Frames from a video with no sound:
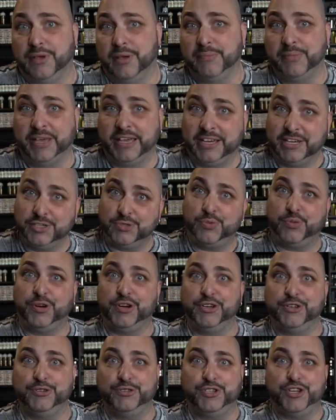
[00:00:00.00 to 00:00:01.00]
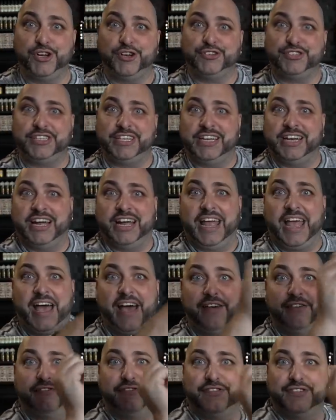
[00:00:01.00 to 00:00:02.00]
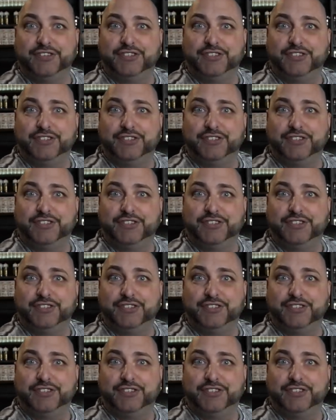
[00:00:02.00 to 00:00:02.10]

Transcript: Because we're in New Jersey and I have